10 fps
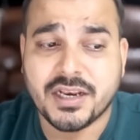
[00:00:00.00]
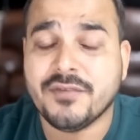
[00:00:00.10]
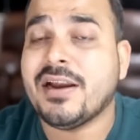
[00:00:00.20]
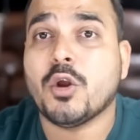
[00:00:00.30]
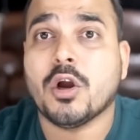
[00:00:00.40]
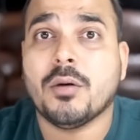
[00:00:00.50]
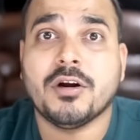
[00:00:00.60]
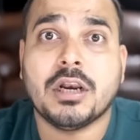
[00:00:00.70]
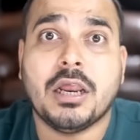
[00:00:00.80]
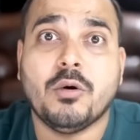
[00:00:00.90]
if I talk
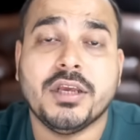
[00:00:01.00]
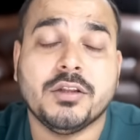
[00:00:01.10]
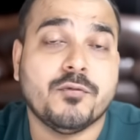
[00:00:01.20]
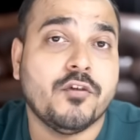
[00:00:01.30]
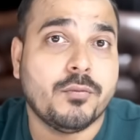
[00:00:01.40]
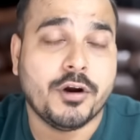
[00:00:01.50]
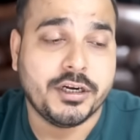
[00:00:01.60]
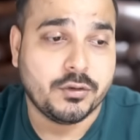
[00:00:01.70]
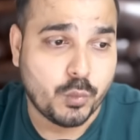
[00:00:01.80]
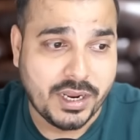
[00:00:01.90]
about Cloudy
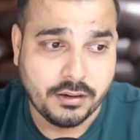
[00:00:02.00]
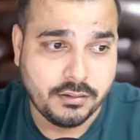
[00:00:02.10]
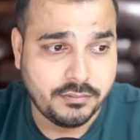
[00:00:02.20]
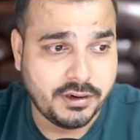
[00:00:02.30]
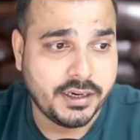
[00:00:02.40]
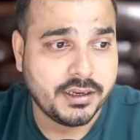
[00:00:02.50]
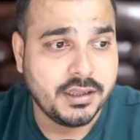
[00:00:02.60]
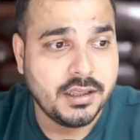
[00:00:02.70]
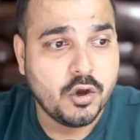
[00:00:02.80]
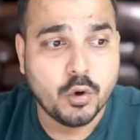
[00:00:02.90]
4.1, right,
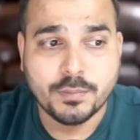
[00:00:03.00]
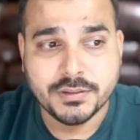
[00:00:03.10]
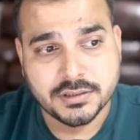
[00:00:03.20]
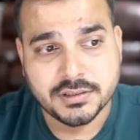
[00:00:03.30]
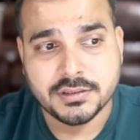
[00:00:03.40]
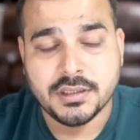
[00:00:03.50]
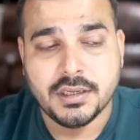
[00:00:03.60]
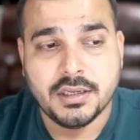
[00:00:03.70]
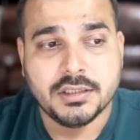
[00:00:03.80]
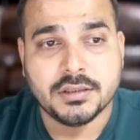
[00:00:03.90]
Opus,
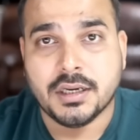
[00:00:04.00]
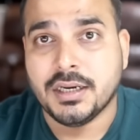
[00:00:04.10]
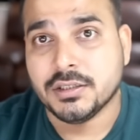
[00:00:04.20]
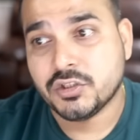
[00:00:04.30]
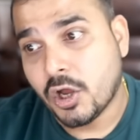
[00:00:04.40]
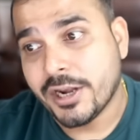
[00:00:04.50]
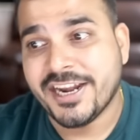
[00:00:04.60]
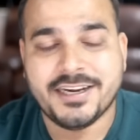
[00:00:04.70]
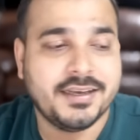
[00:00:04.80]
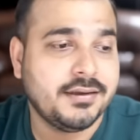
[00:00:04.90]
uh,
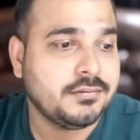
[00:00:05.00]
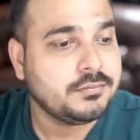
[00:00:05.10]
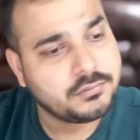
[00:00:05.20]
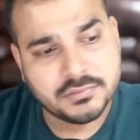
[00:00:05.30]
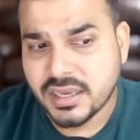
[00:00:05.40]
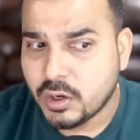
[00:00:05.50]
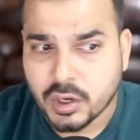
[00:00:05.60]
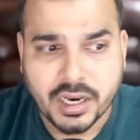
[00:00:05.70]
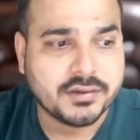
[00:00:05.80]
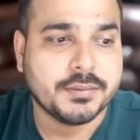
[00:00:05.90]
Sonnet, they
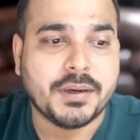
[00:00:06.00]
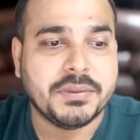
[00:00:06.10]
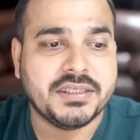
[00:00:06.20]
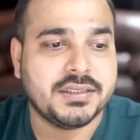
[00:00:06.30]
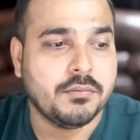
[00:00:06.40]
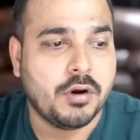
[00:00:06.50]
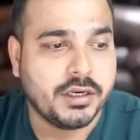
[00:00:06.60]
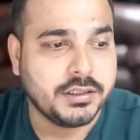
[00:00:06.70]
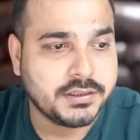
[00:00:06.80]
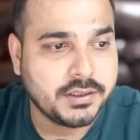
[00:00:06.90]
all are some amazing
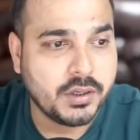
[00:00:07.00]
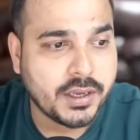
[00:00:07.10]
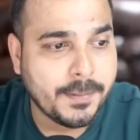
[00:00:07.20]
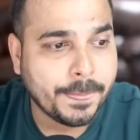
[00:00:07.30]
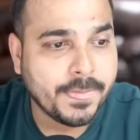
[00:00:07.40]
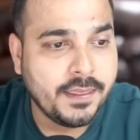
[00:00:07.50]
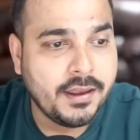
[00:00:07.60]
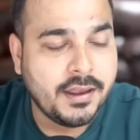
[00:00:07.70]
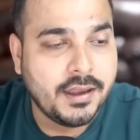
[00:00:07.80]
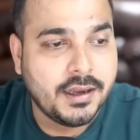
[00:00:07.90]
models. Okay
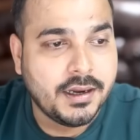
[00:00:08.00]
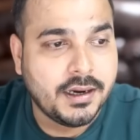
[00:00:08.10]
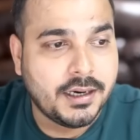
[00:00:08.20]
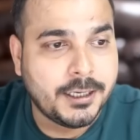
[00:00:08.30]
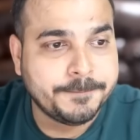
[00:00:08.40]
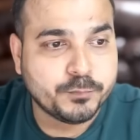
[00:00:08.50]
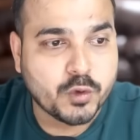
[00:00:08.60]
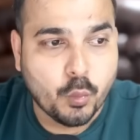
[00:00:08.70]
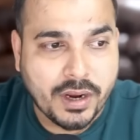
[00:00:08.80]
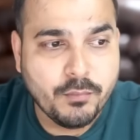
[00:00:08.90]
um,
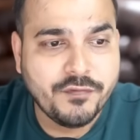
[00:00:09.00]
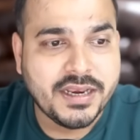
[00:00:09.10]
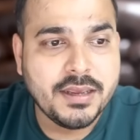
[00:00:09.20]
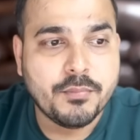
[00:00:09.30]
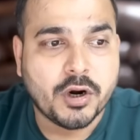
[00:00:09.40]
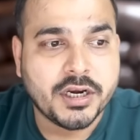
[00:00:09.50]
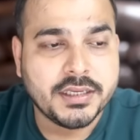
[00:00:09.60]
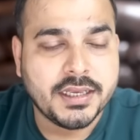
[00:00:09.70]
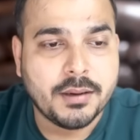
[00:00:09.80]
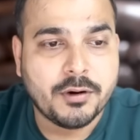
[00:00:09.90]
one more very important
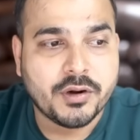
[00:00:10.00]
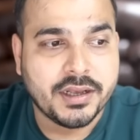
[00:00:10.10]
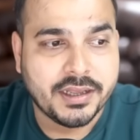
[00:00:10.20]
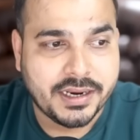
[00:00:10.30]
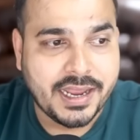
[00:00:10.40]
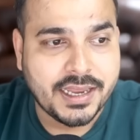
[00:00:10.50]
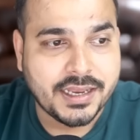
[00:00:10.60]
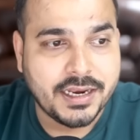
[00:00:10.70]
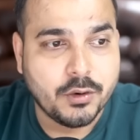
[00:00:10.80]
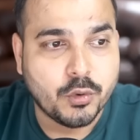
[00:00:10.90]
thing about RAG I
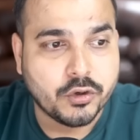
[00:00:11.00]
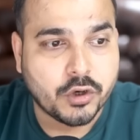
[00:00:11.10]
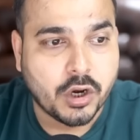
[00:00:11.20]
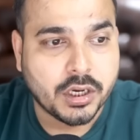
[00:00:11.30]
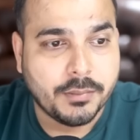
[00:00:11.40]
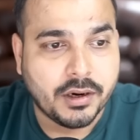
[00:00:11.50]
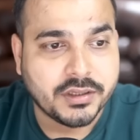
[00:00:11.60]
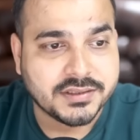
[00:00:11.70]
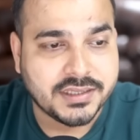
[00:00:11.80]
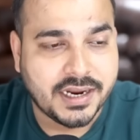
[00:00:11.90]
really want to talk
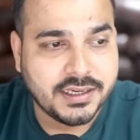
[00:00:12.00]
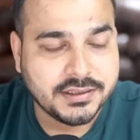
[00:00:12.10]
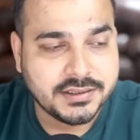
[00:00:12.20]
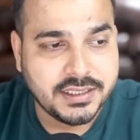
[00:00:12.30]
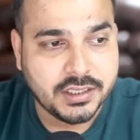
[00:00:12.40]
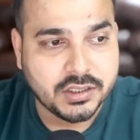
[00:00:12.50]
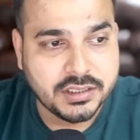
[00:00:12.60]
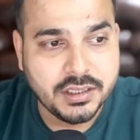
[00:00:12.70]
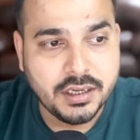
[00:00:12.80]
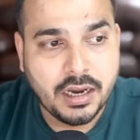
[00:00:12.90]
about is that, see,
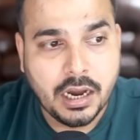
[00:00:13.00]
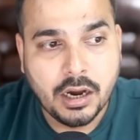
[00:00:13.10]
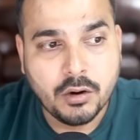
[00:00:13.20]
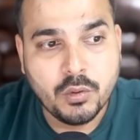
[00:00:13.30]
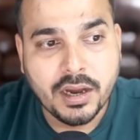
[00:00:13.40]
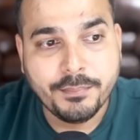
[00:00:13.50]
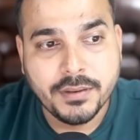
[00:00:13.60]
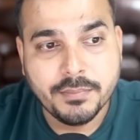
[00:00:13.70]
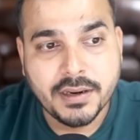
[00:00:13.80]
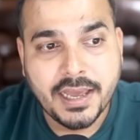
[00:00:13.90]
here, how are
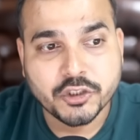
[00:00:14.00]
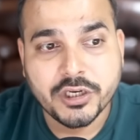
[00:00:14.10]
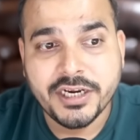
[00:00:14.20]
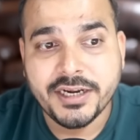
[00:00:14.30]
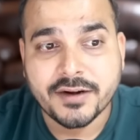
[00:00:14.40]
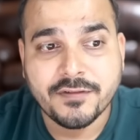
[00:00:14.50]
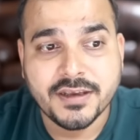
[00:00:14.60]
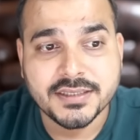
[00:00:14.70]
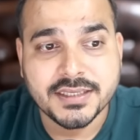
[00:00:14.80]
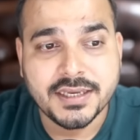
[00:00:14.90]
people actually
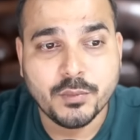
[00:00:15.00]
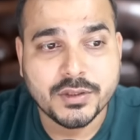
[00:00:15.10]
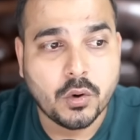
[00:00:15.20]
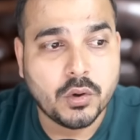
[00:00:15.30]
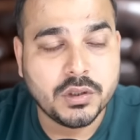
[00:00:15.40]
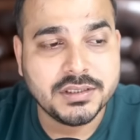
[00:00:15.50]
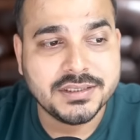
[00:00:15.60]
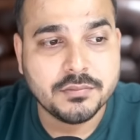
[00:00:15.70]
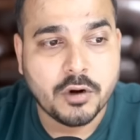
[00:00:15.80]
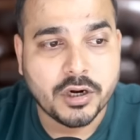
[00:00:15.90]
interfacing with all
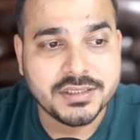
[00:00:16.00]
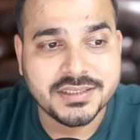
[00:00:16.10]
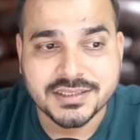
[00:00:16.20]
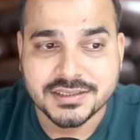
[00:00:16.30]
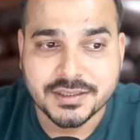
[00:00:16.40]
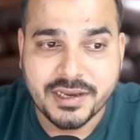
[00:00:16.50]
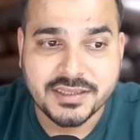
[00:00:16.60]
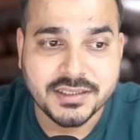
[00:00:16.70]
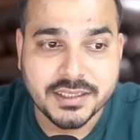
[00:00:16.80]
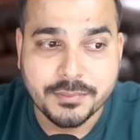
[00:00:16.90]
these models and
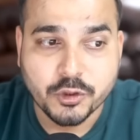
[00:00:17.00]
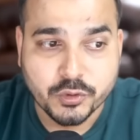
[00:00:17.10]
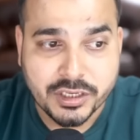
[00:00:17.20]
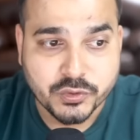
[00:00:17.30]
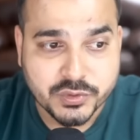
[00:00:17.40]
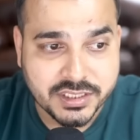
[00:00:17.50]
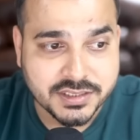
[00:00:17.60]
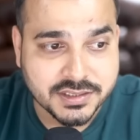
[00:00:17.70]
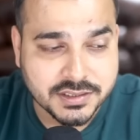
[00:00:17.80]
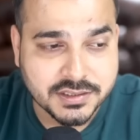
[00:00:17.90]
customizing them to their use
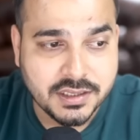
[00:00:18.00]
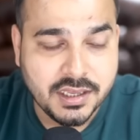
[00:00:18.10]
cases?